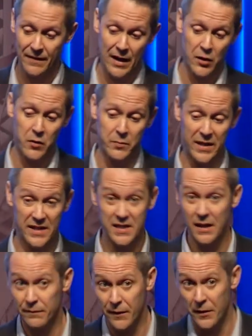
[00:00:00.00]
That could be a
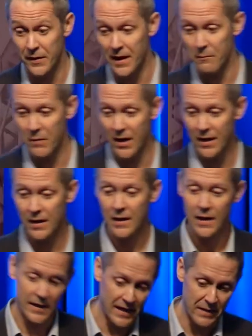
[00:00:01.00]
telephone number,
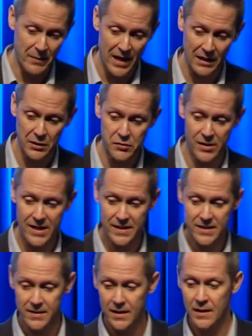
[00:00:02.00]
an email
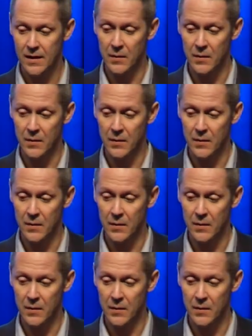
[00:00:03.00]
address,